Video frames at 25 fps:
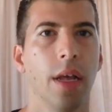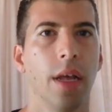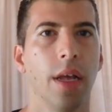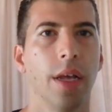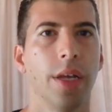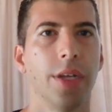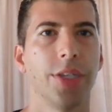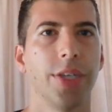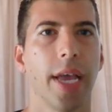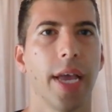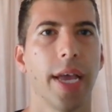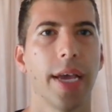
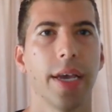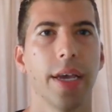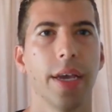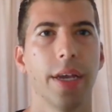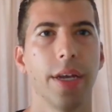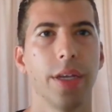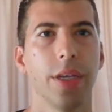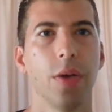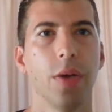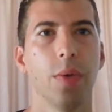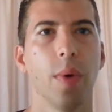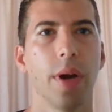
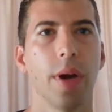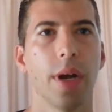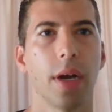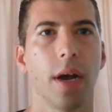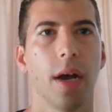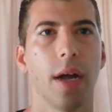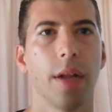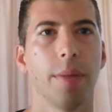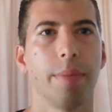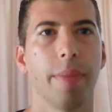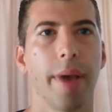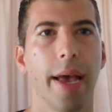Second, you want to
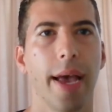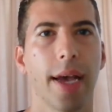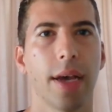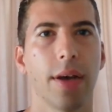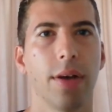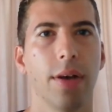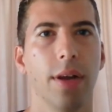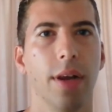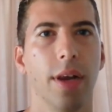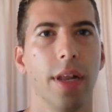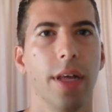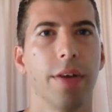cut back
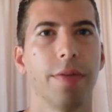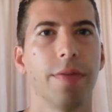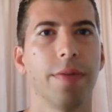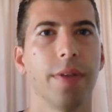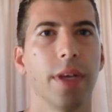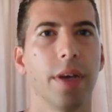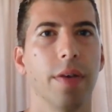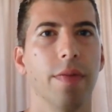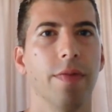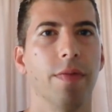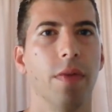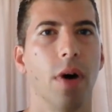on
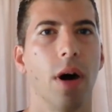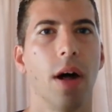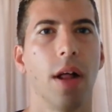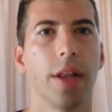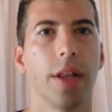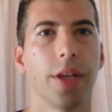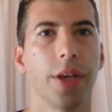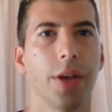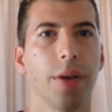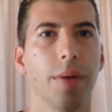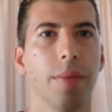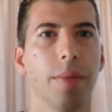lifting
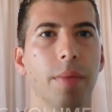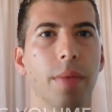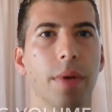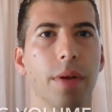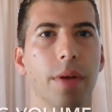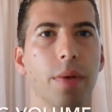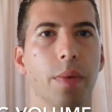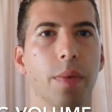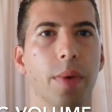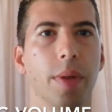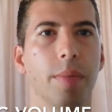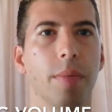volume.
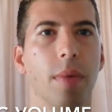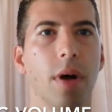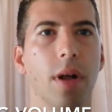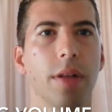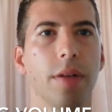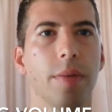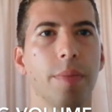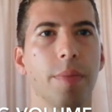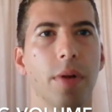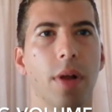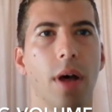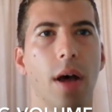With
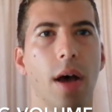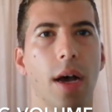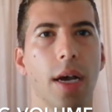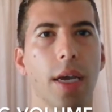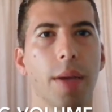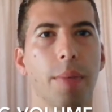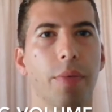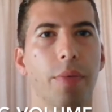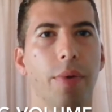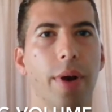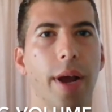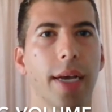multiple hockey
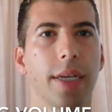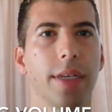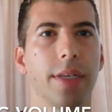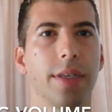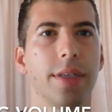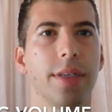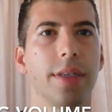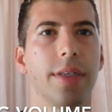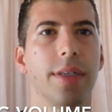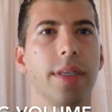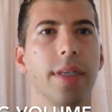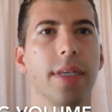
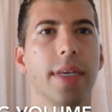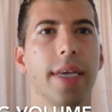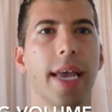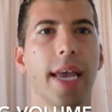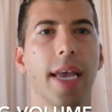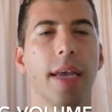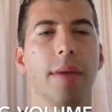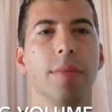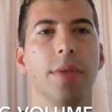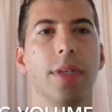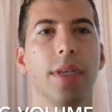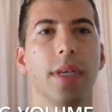practices and
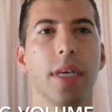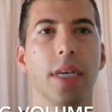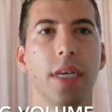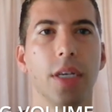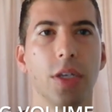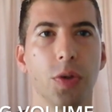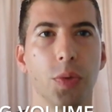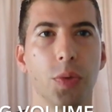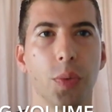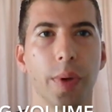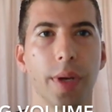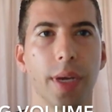games
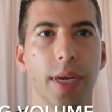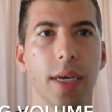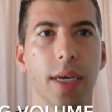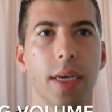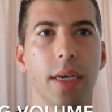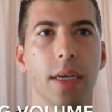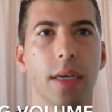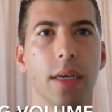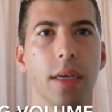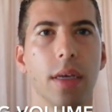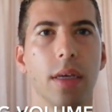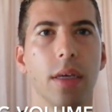each
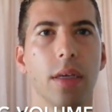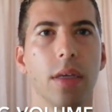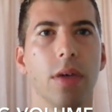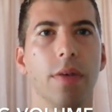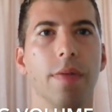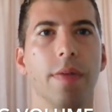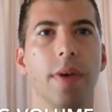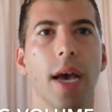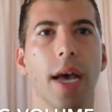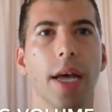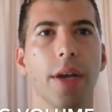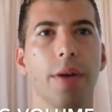week,
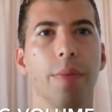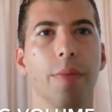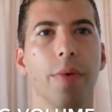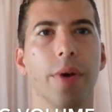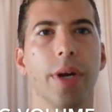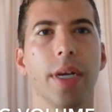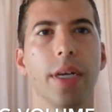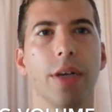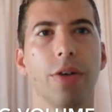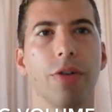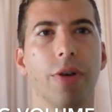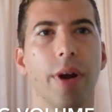you've got to
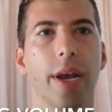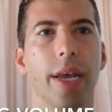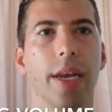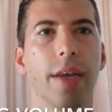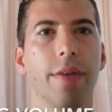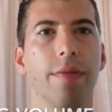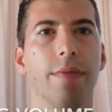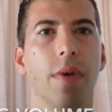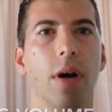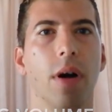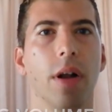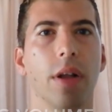bring
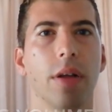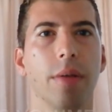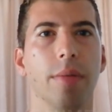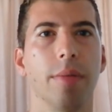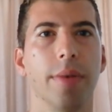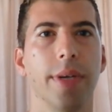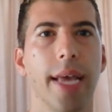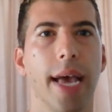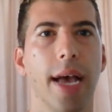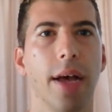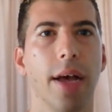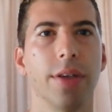training
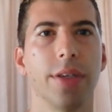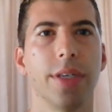volume down